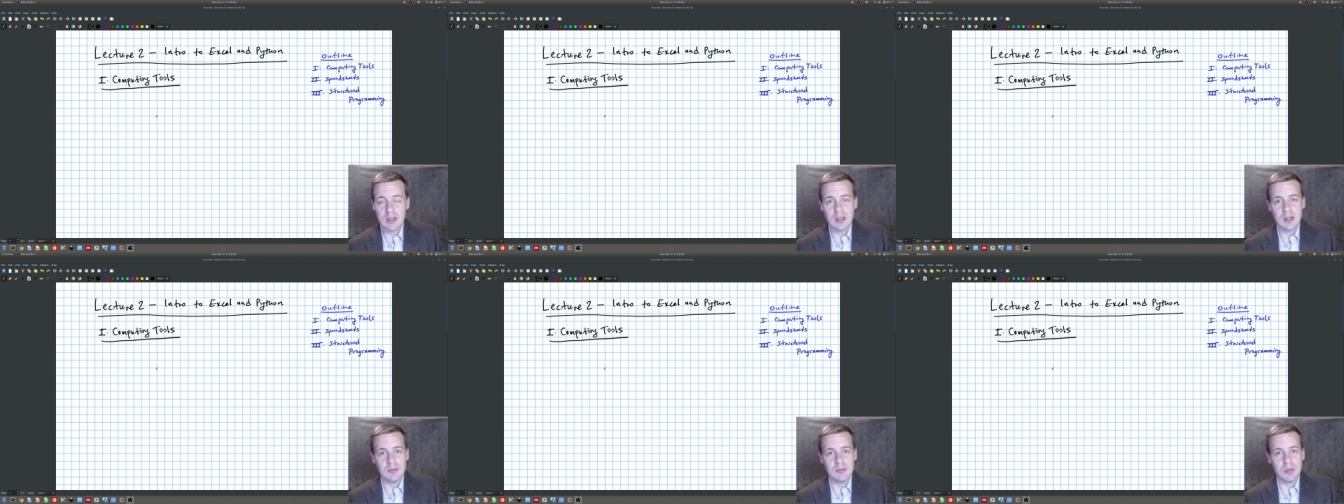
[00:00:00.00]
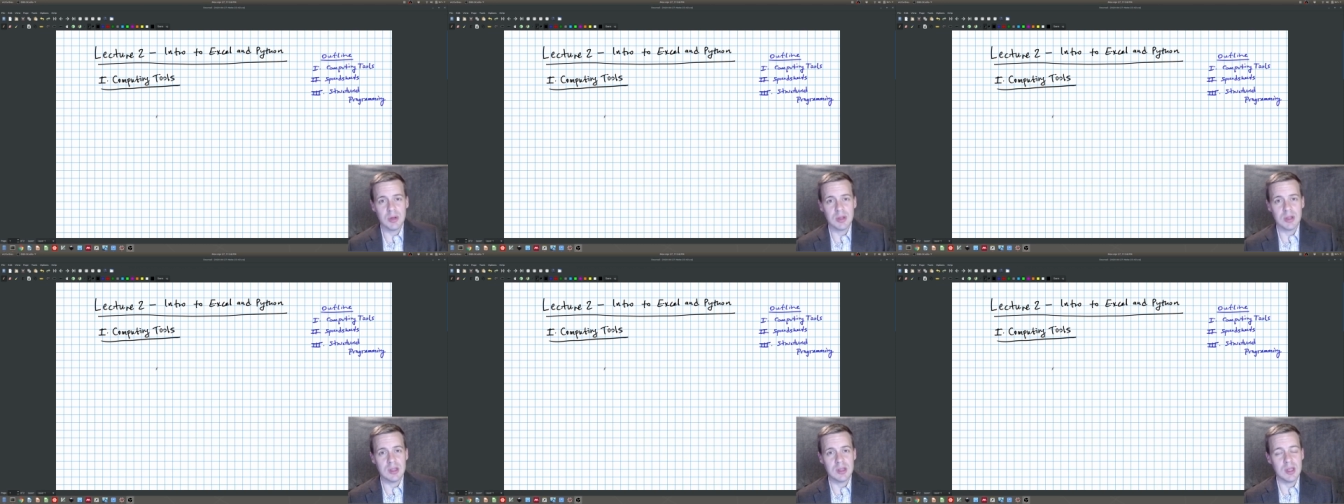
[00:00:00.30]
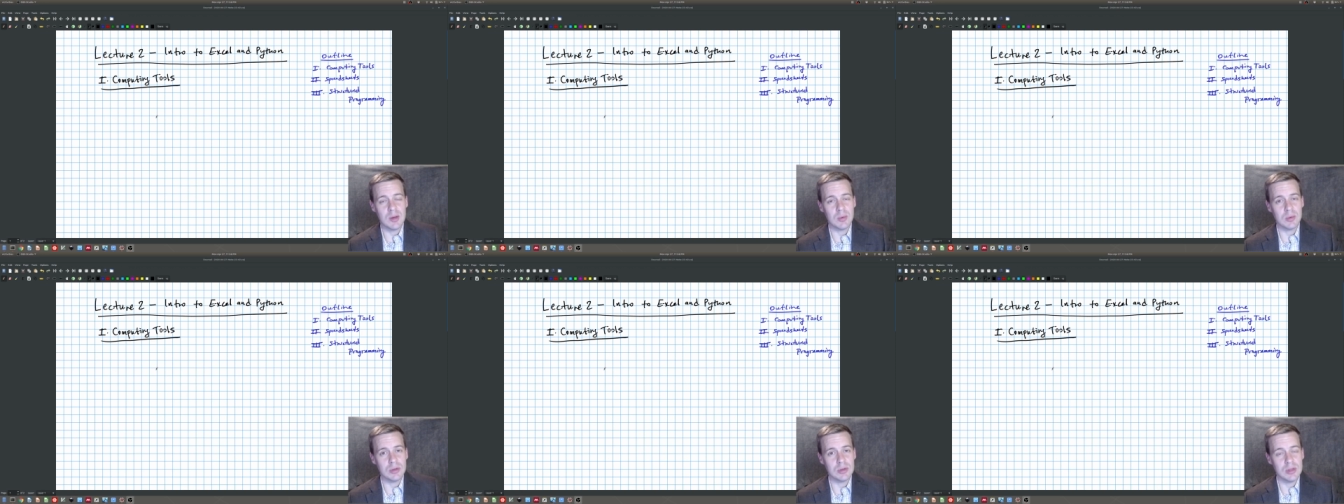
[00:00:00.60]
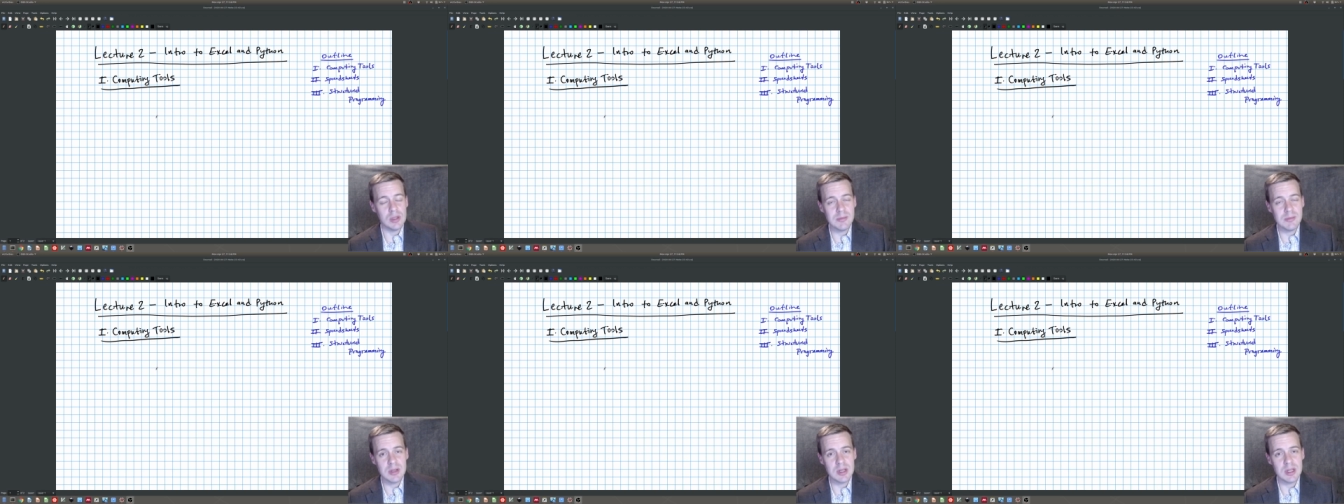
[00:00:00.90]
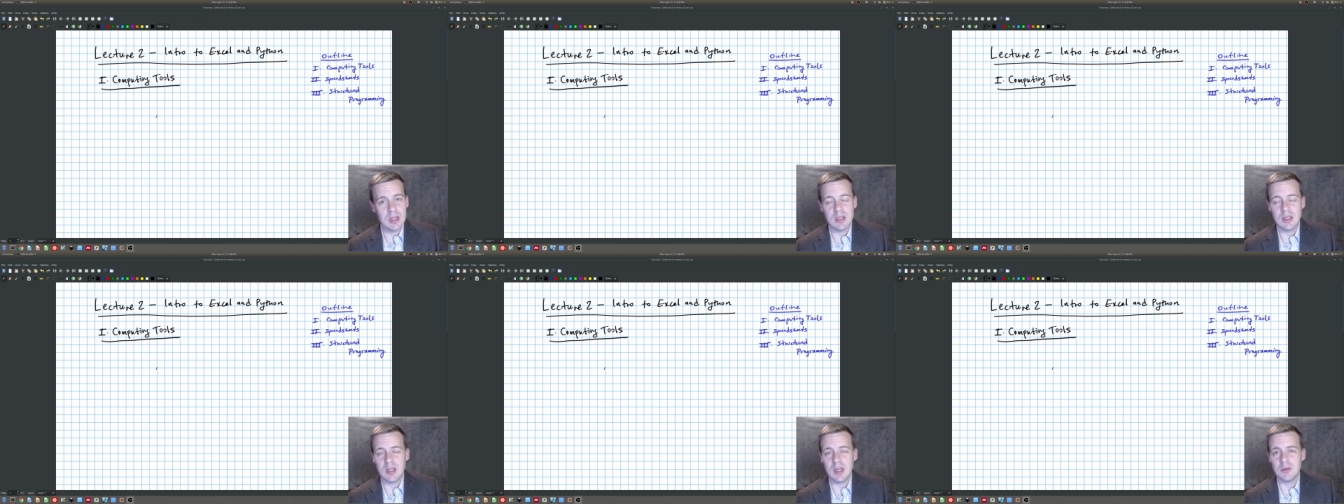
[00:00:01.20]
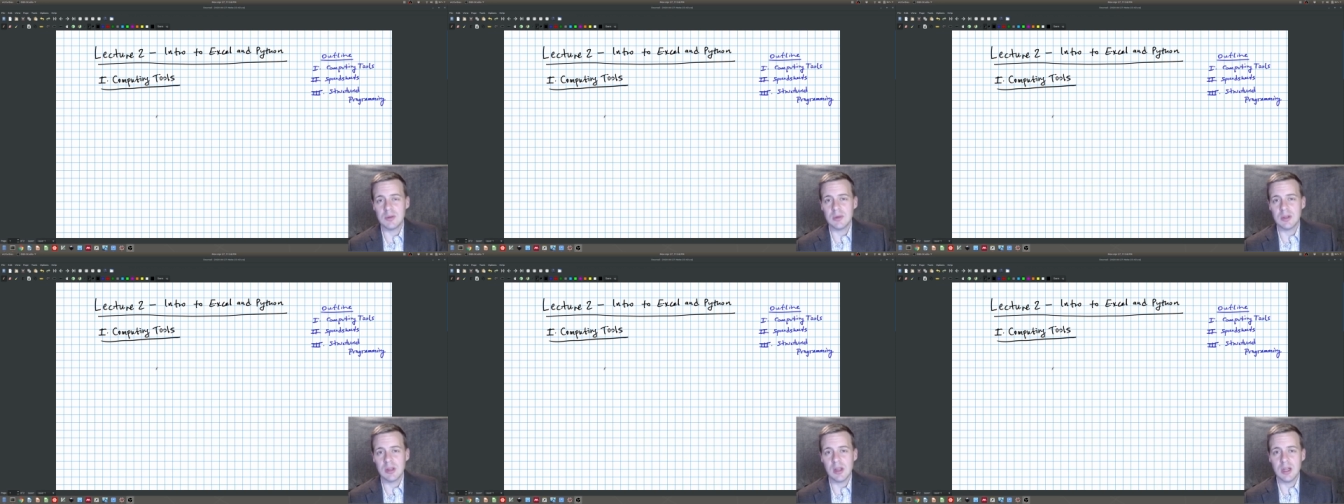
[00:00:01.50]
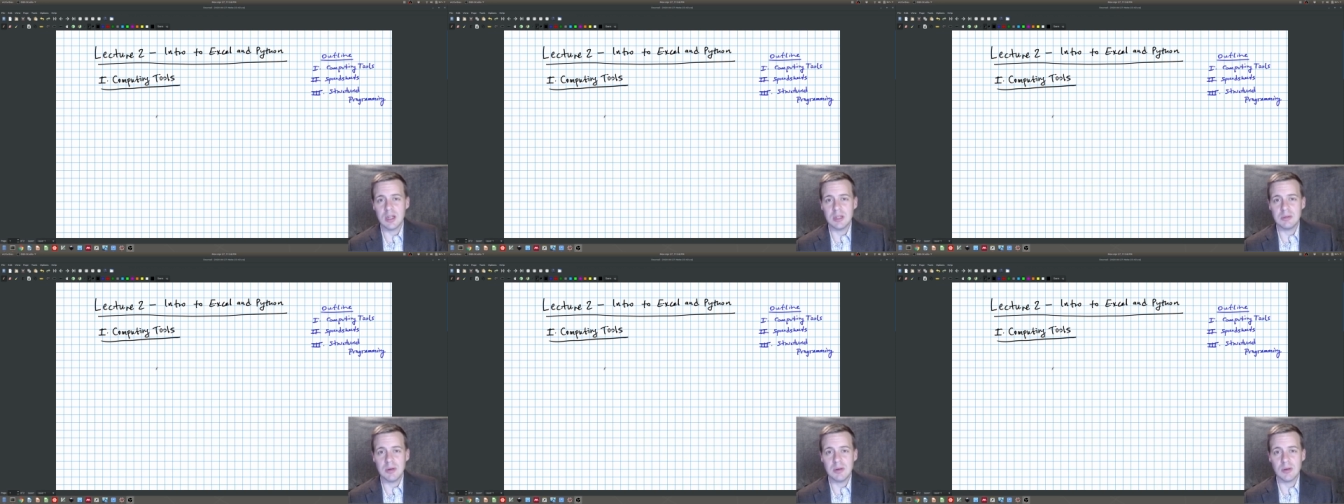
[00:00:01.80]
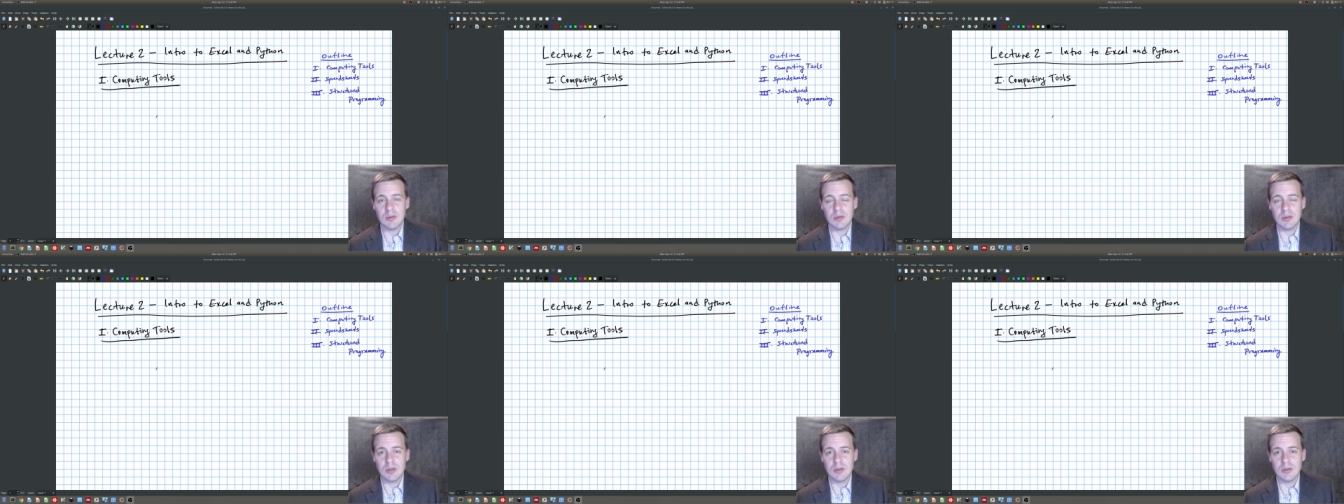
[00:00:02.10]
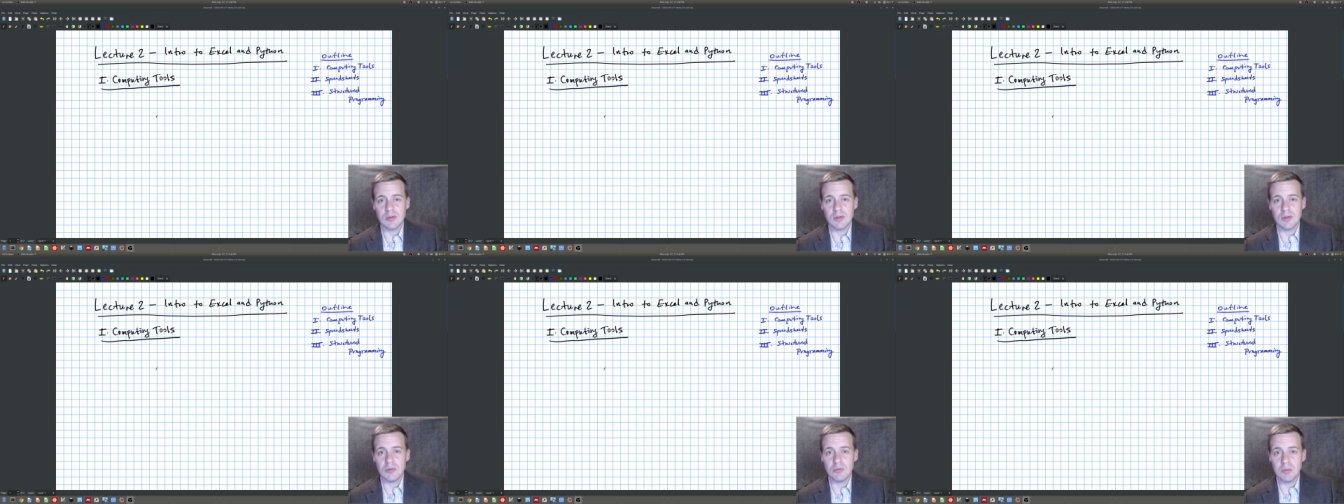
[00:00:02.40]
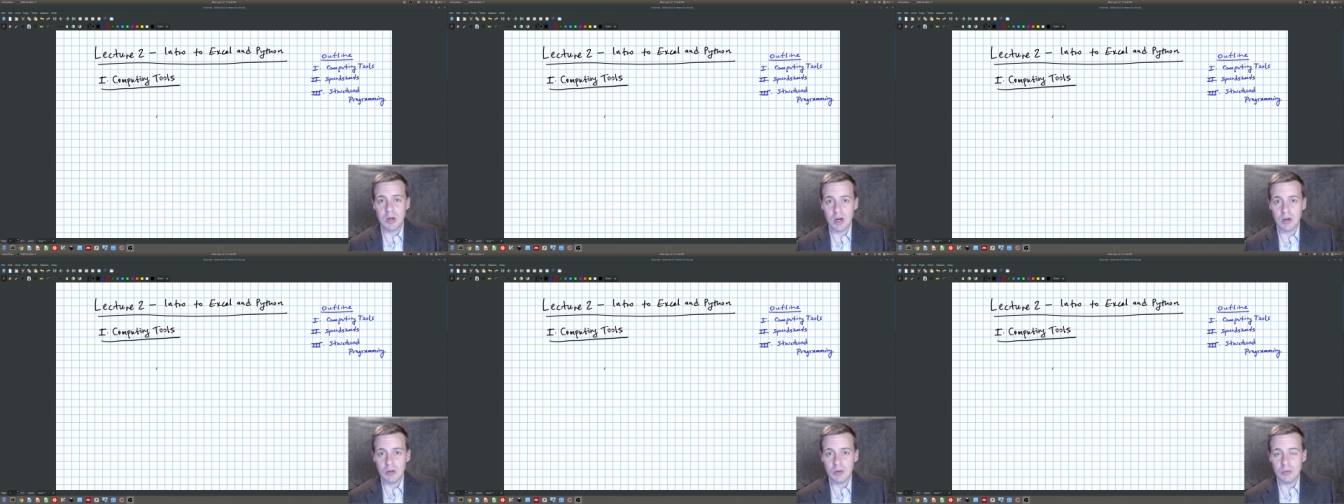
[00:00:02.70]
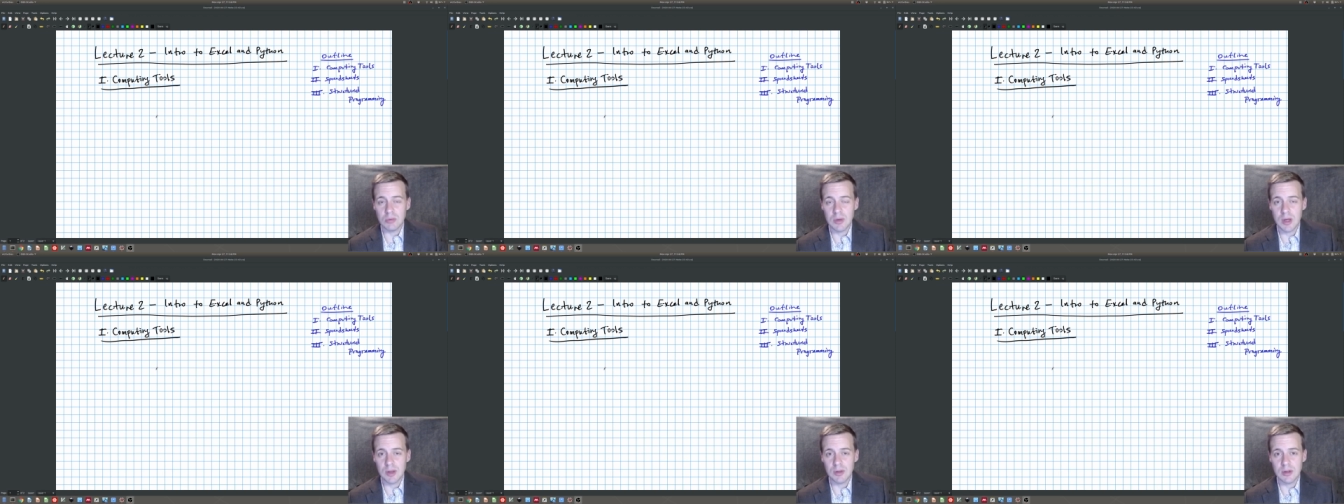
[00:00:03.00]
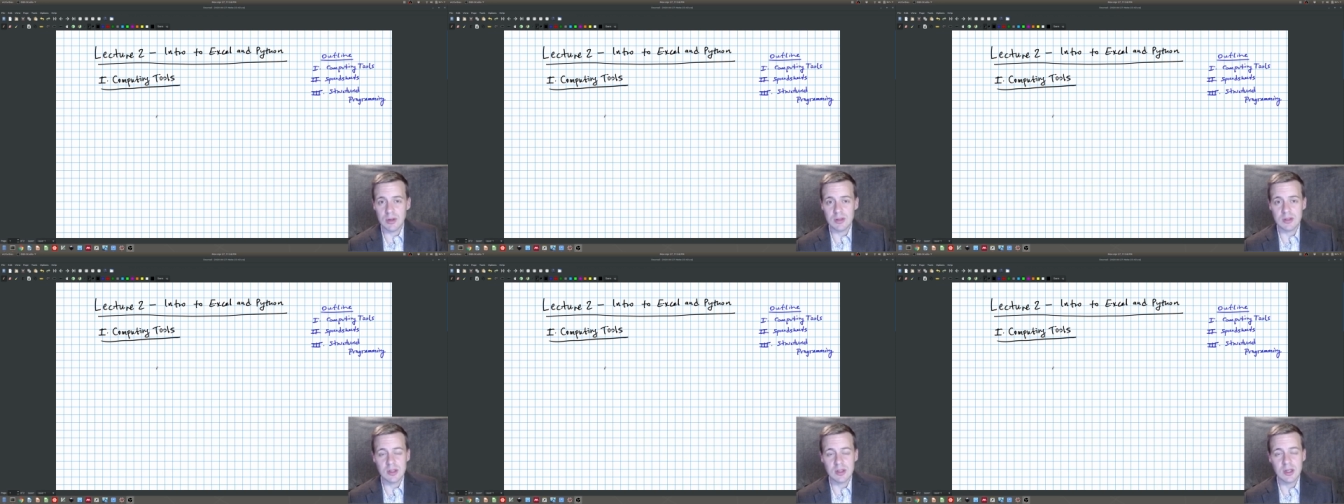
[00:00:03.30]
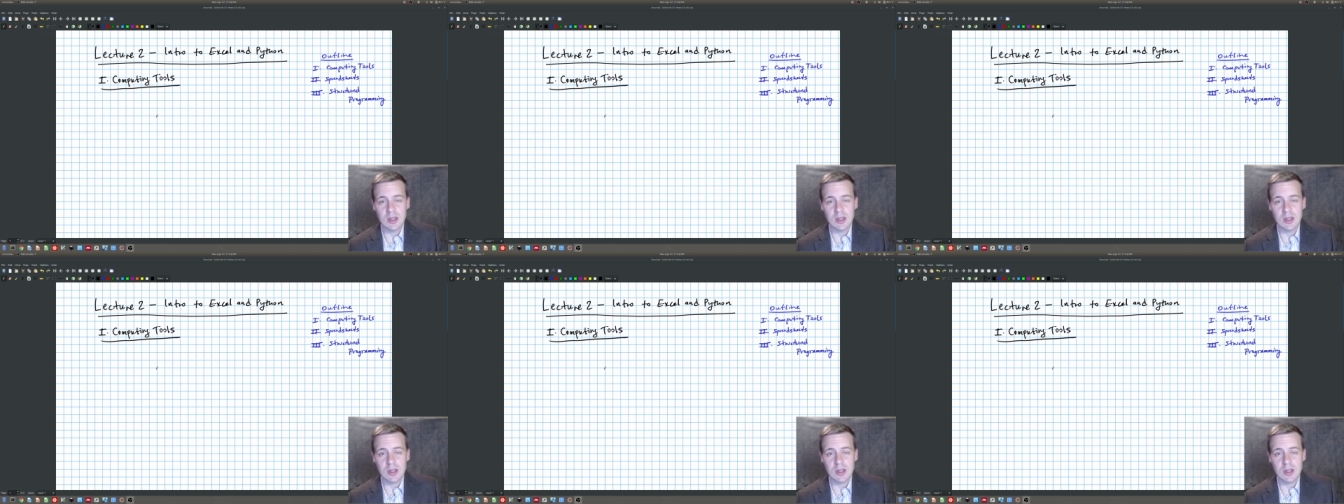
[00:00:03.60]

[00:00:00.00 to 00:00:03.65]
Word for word: but that they were limited, and we'd like to be able to use numerical methods